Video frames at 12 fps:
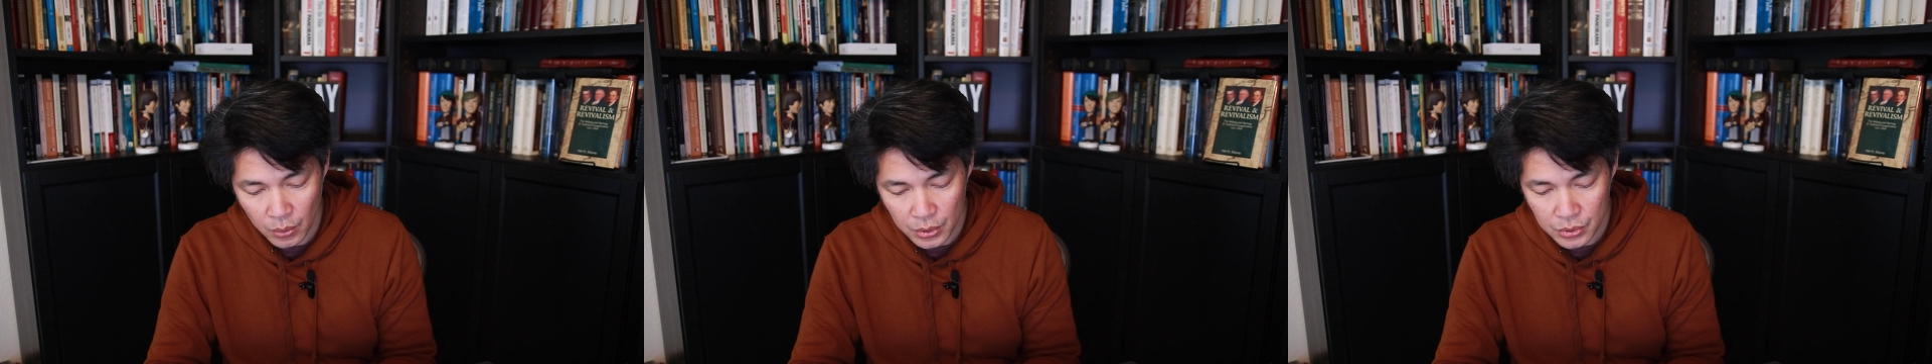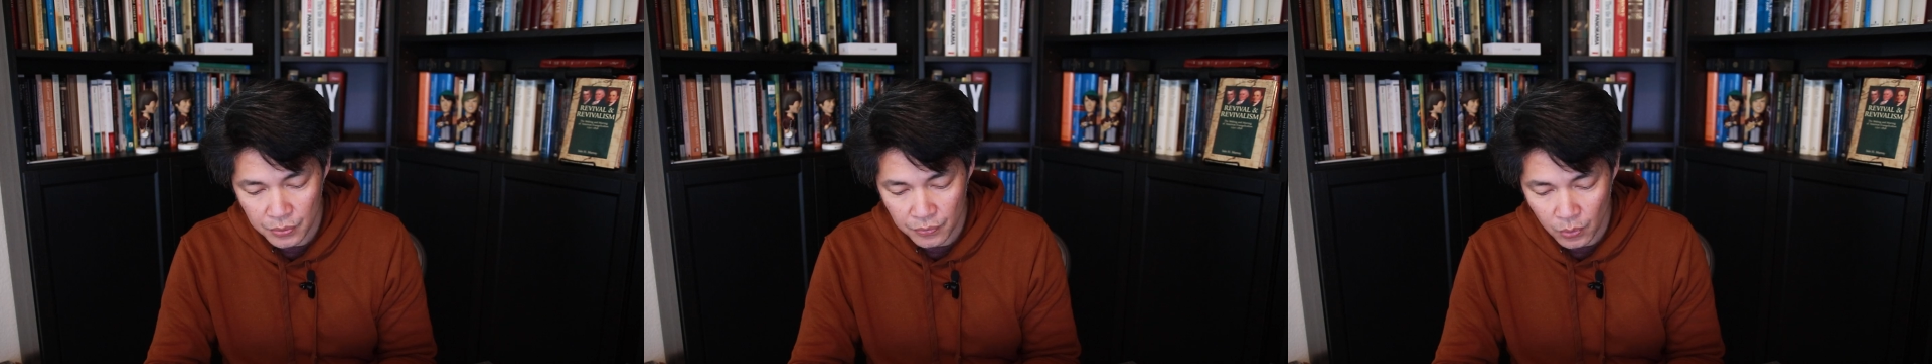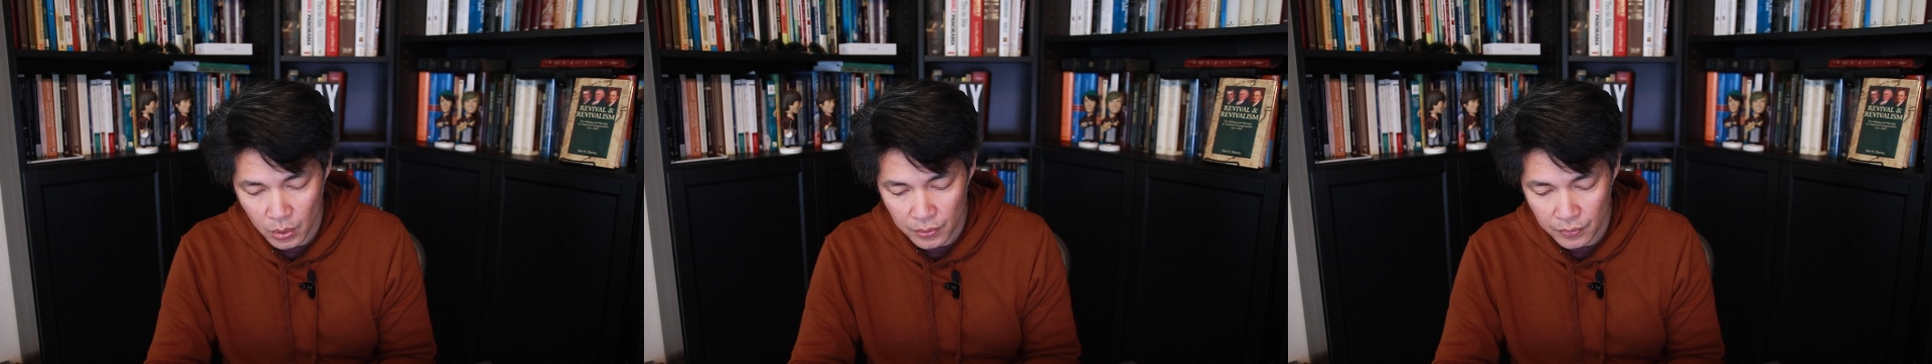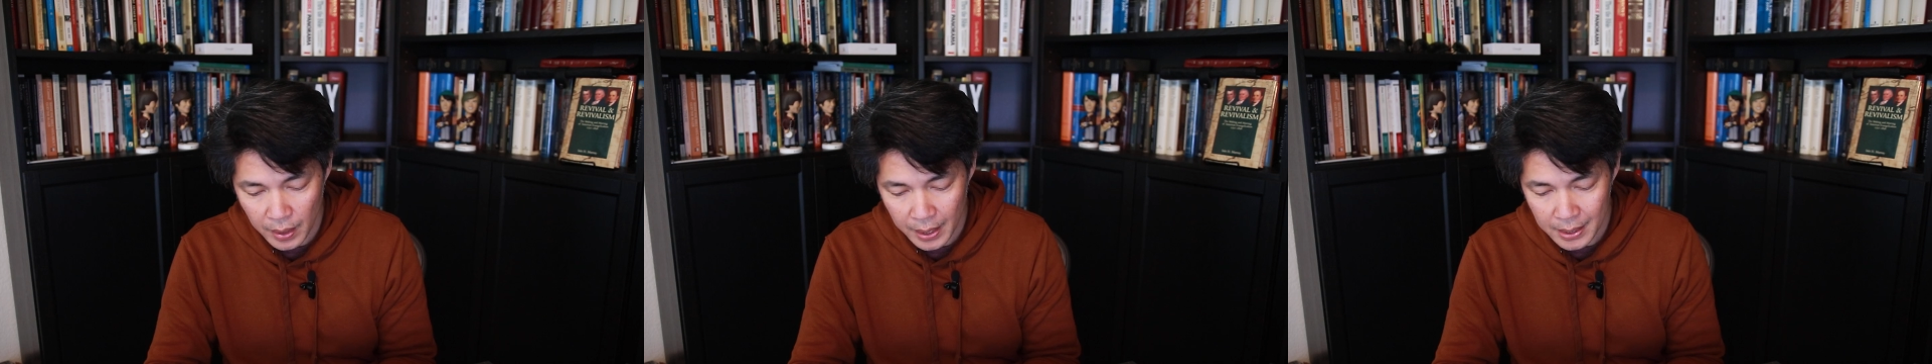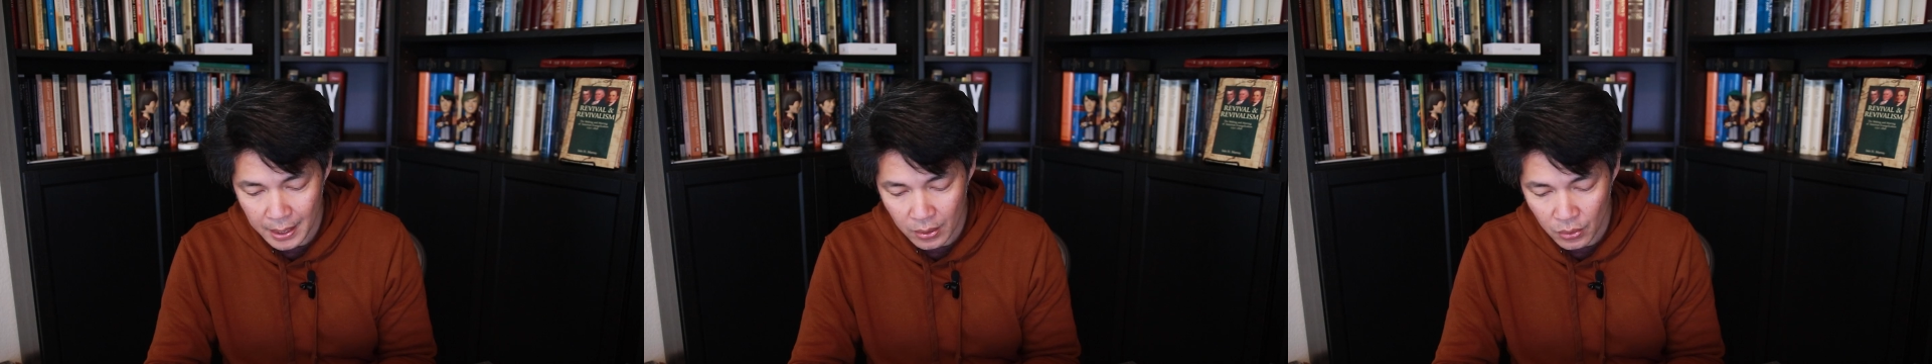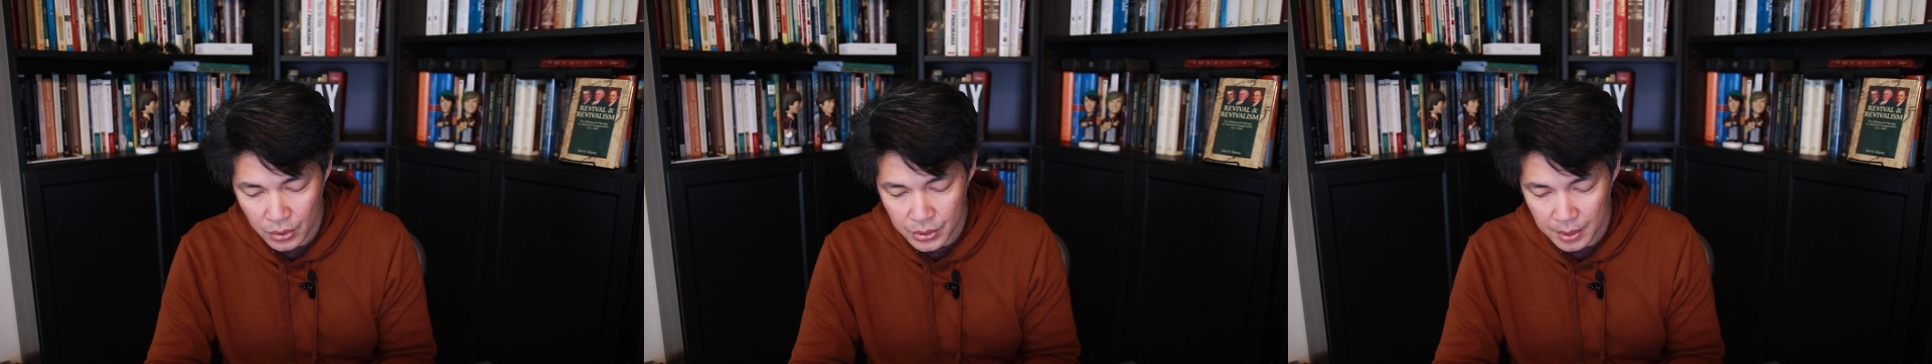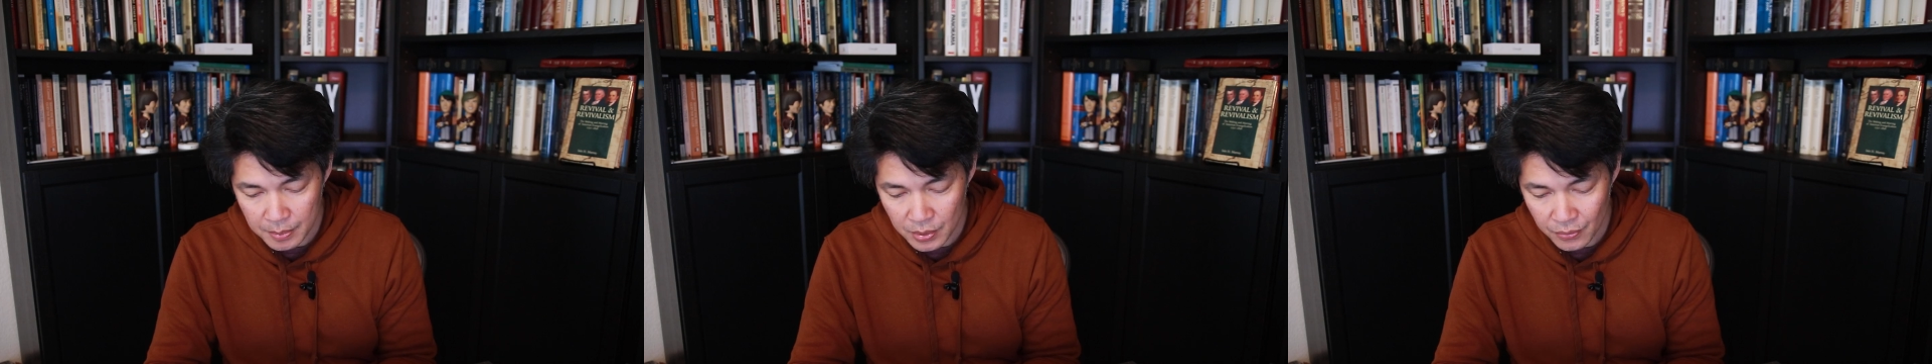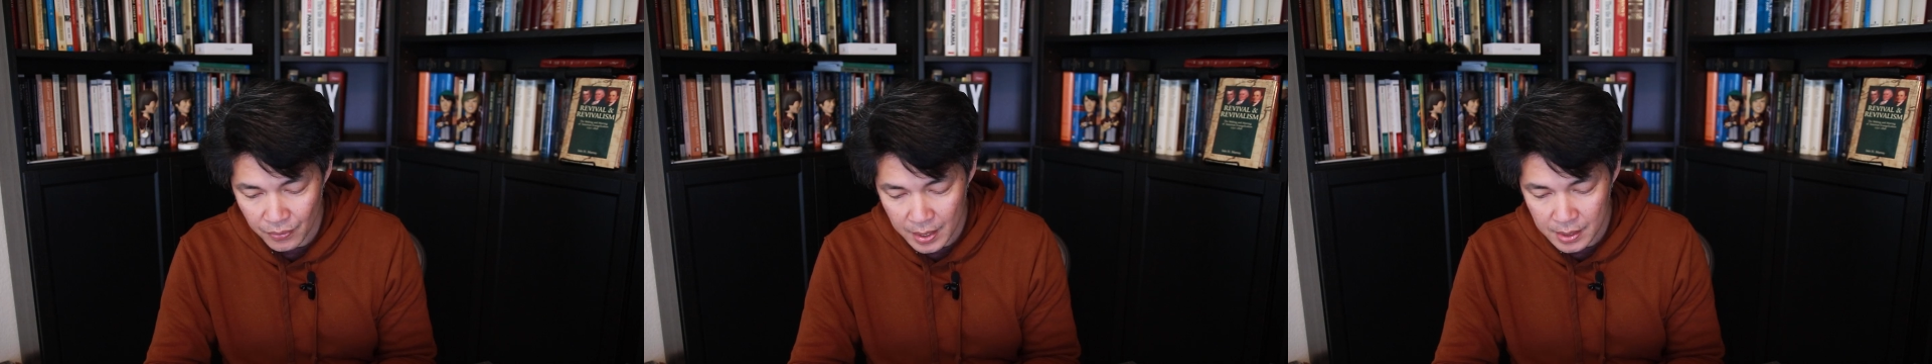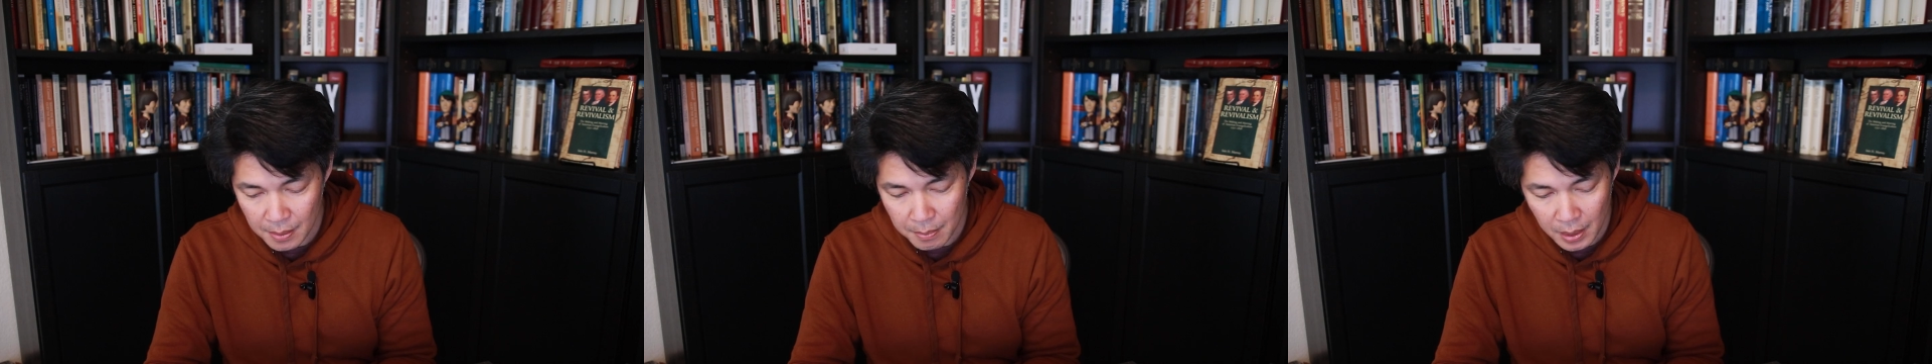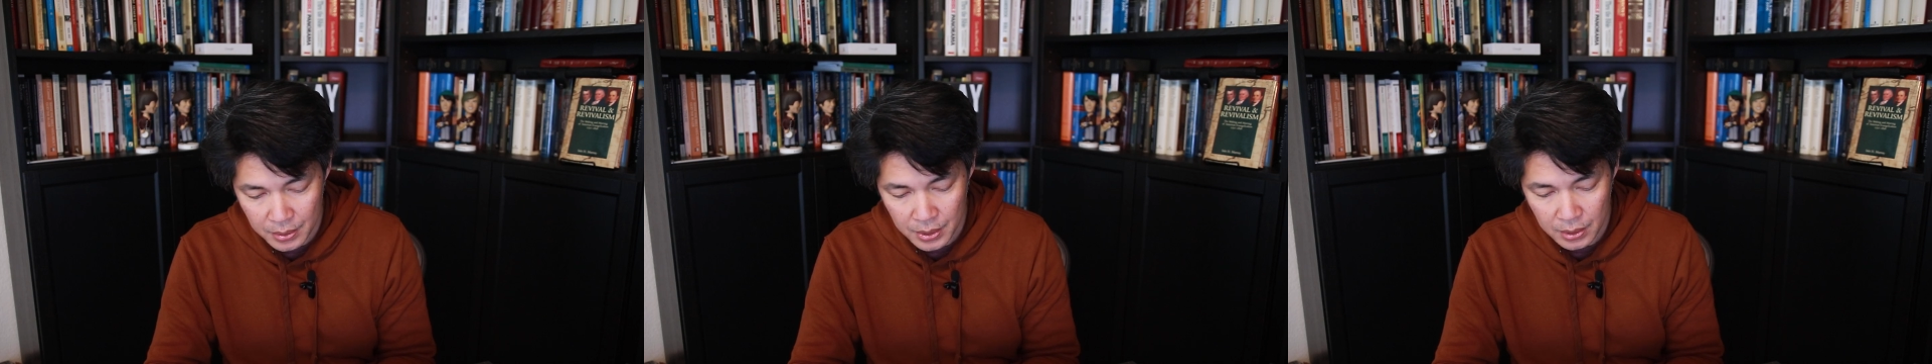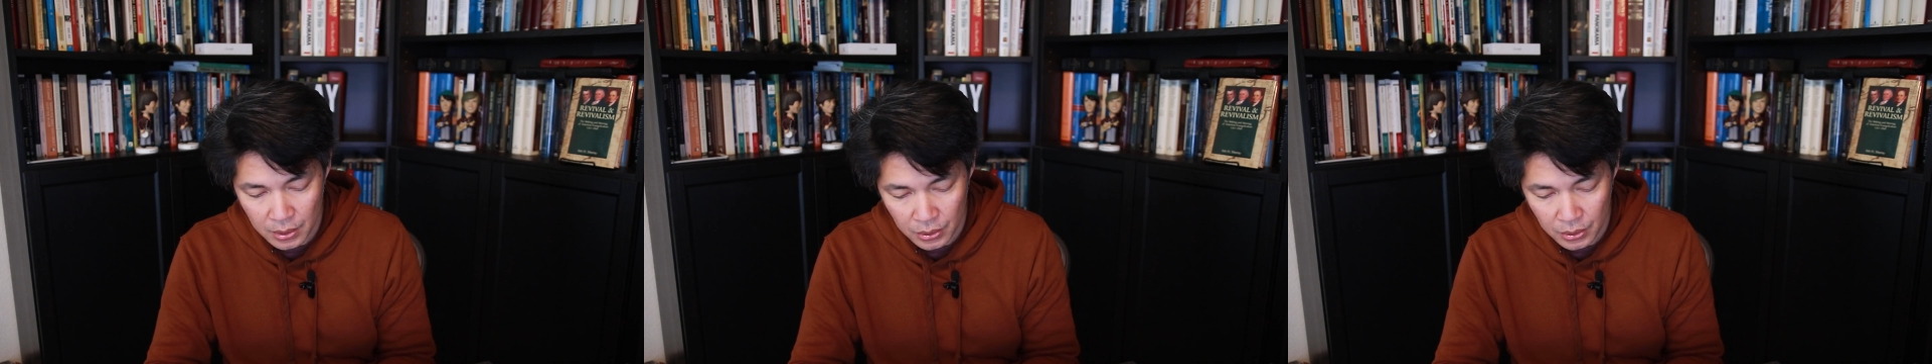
order to fortify and encourage them to face the militant